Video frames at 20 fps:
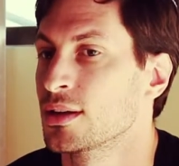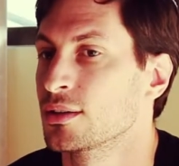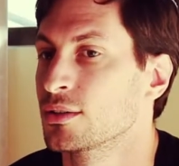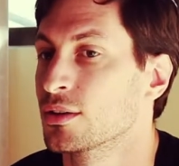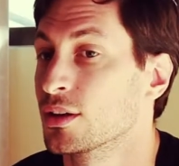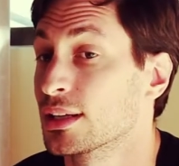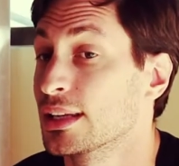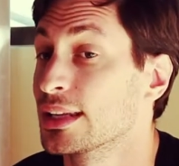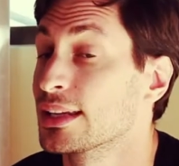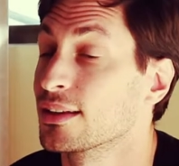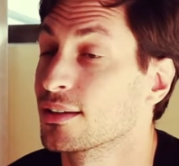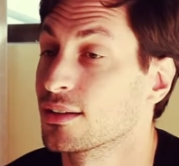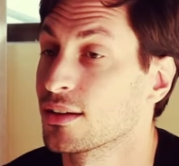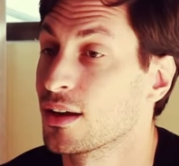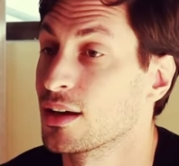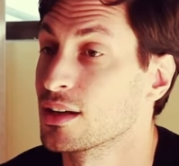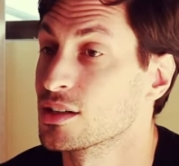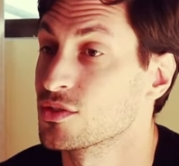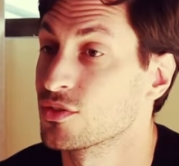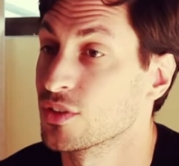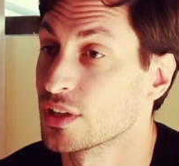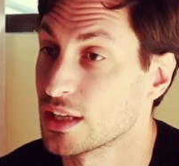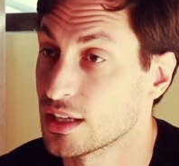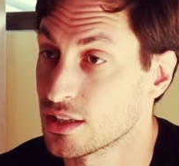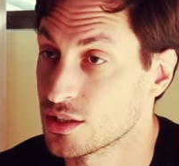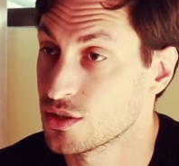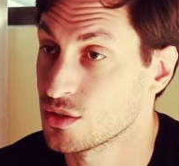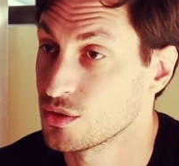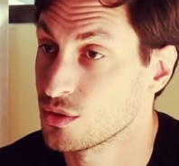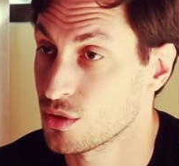not letting clients
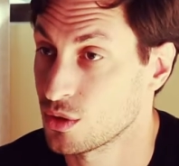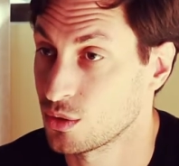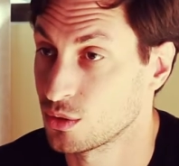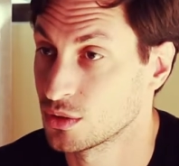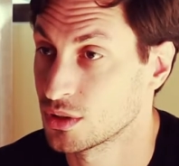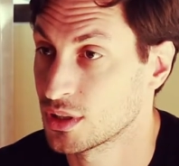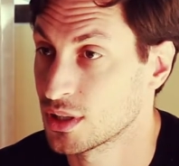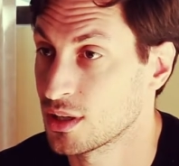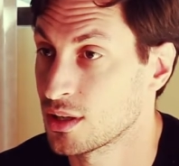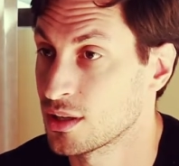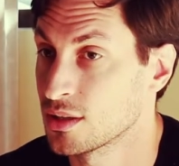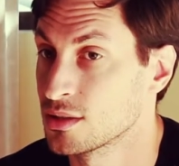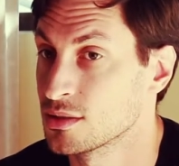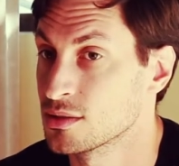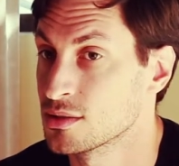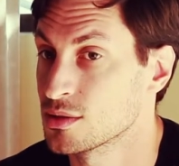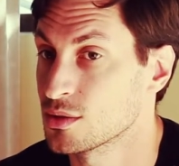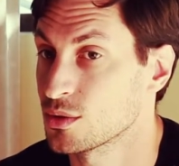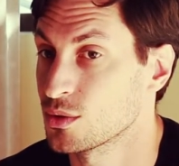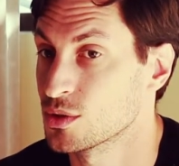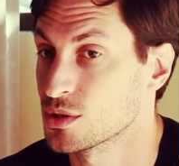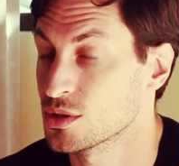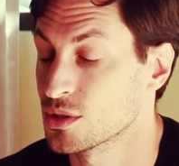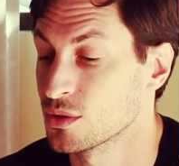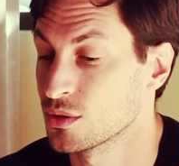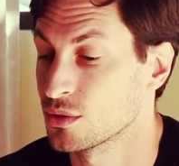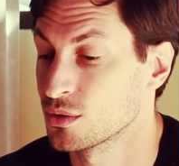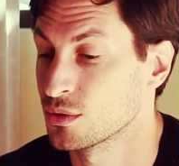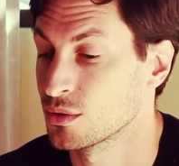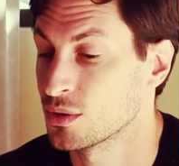forget you, old clients,
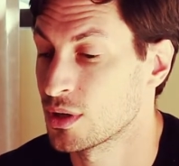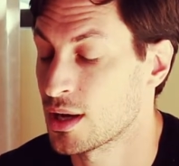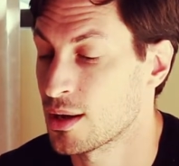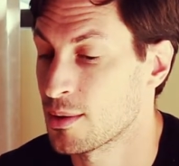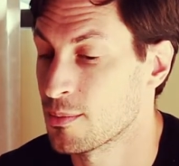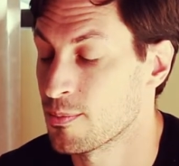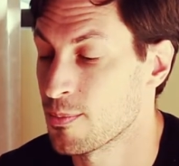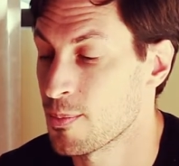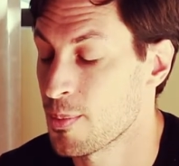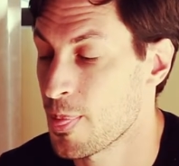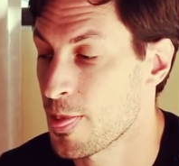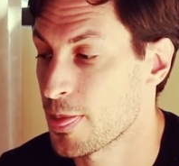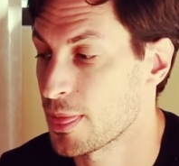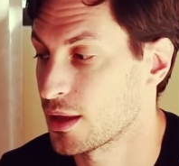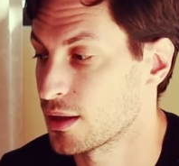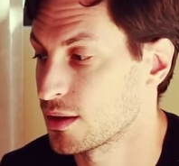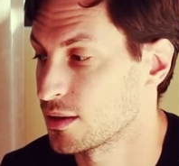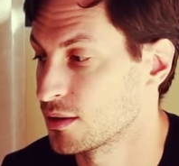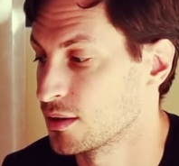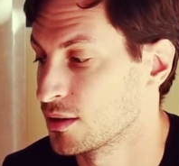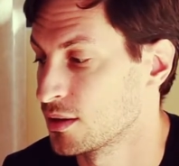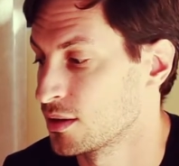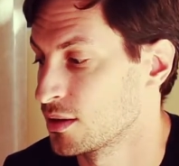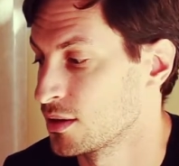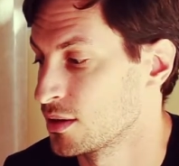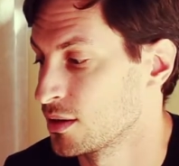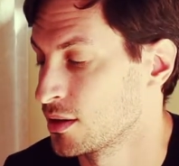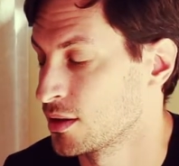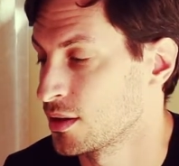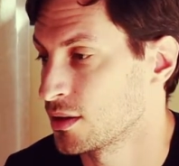also um,
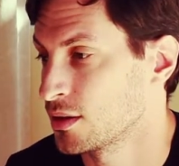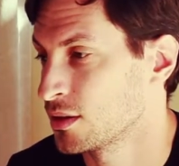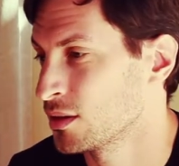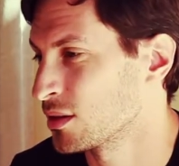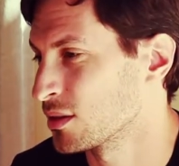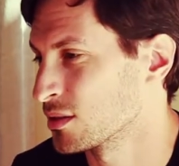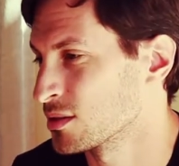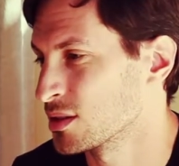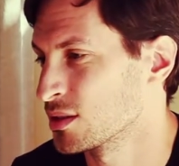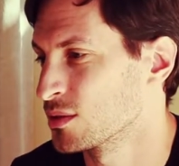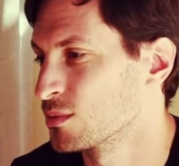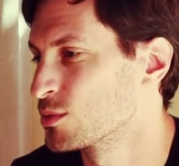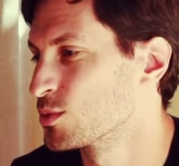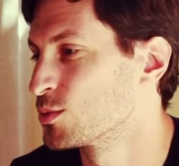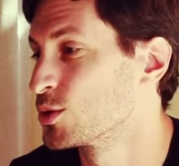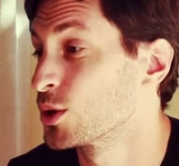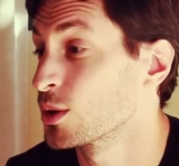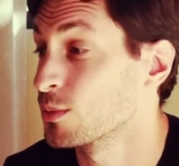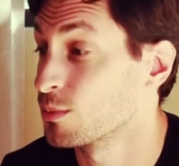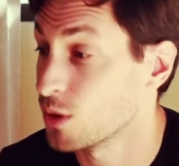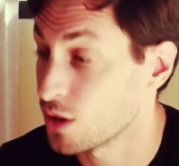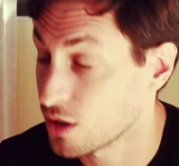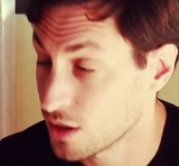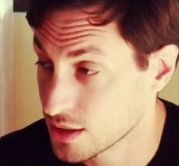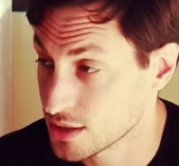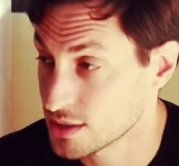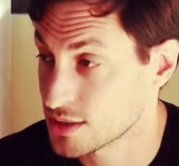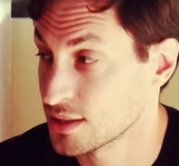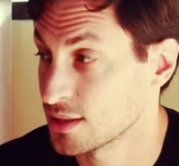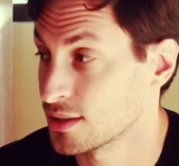yeah, doing
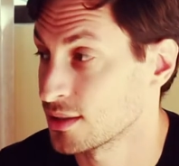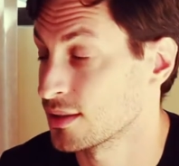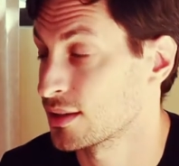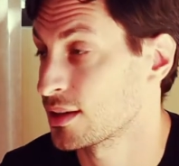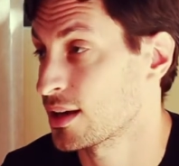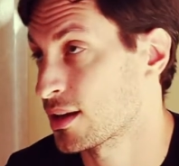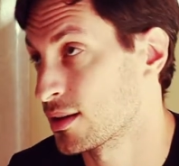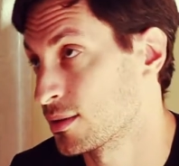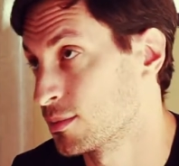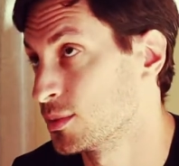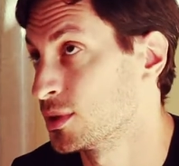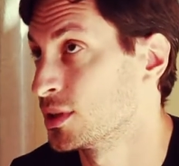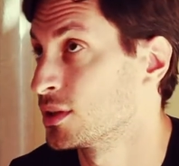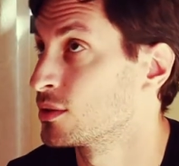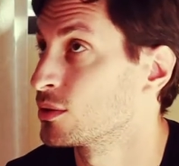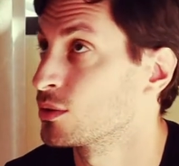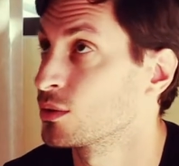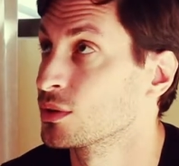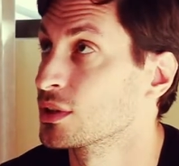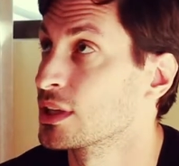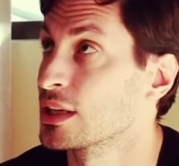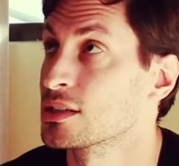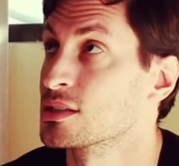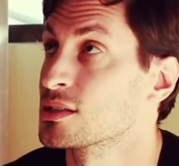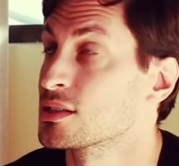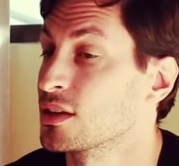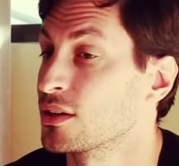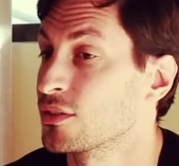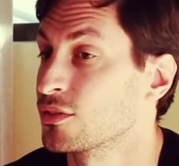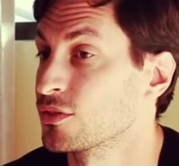marketing, admin, all that
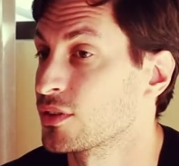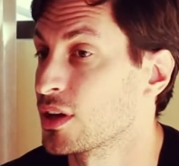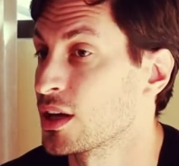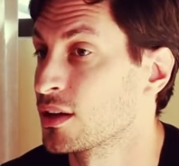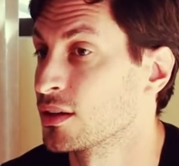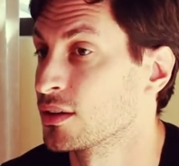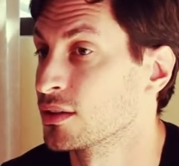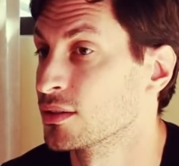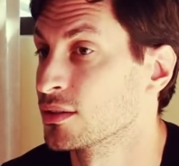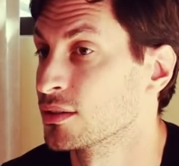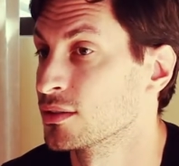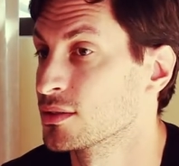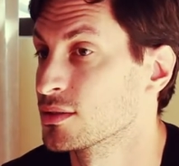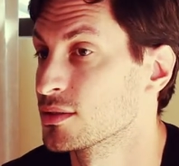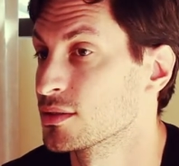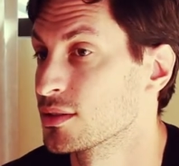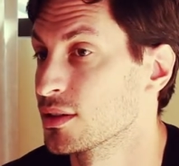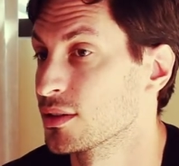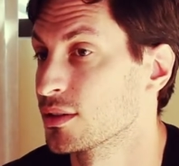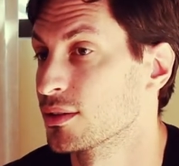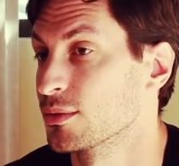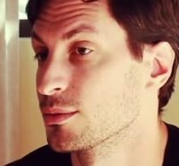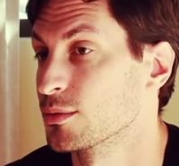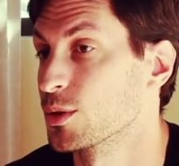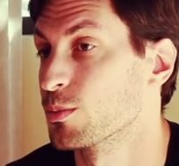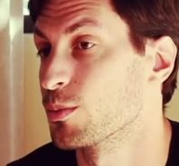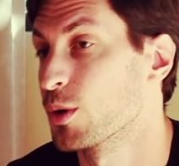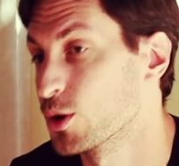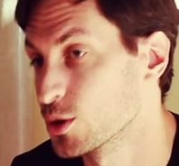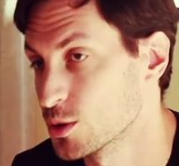stuff, and the
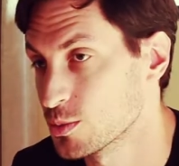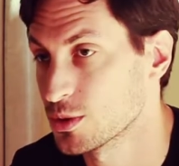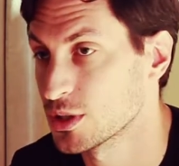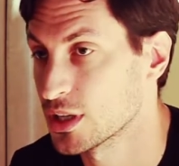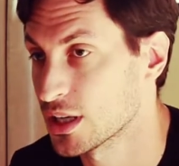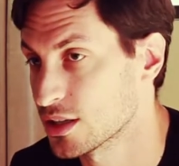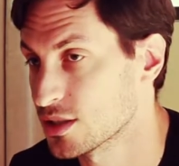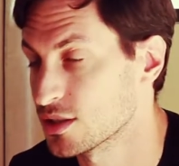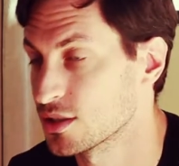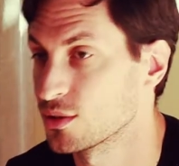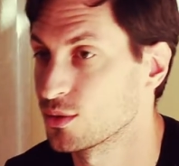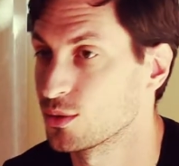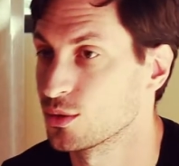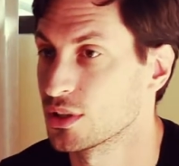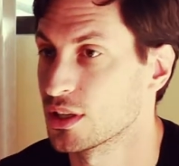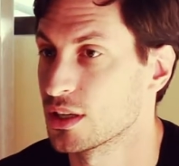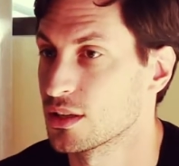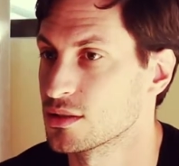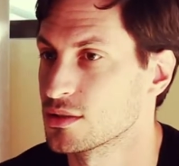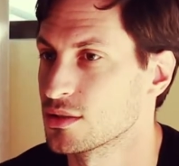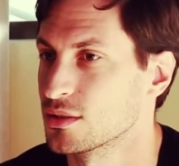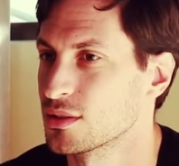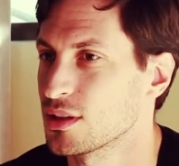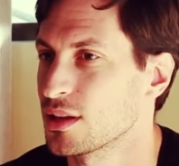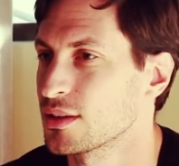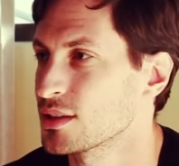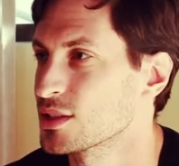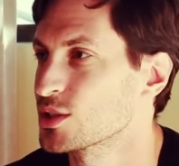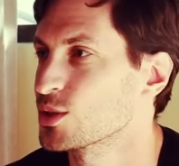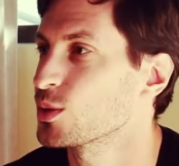the post production, all that. So
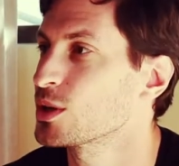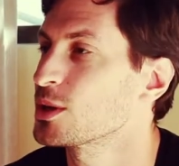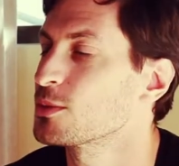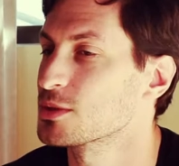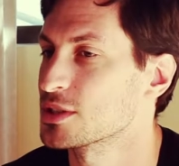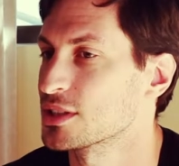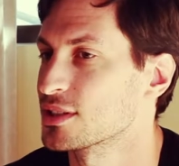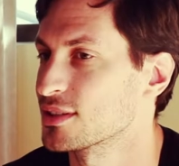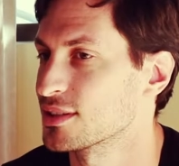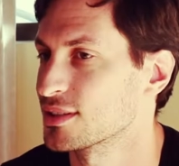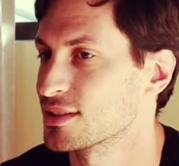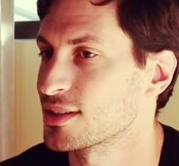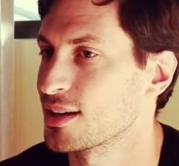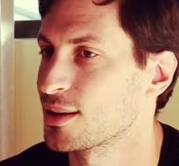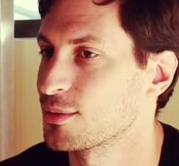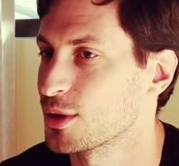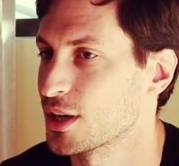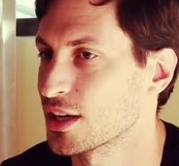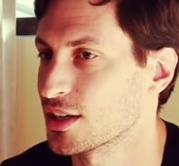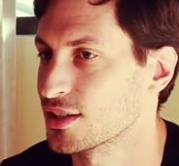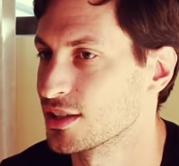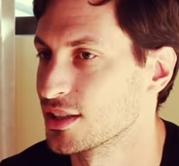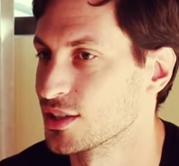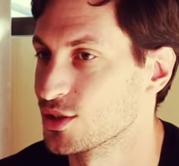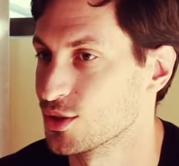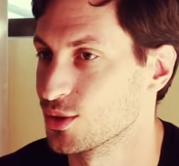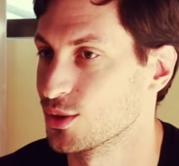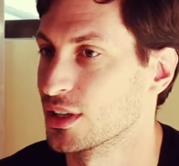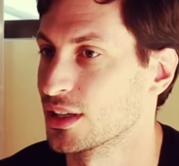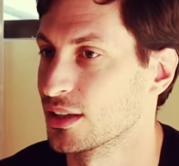I think twenty percent of the time you're actually
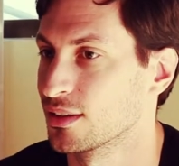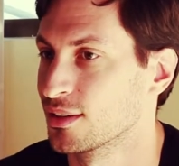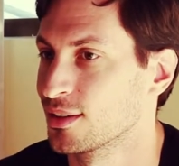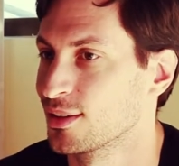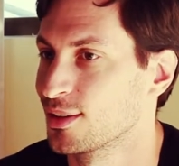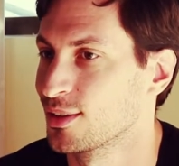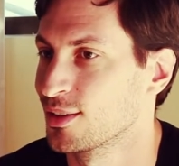doing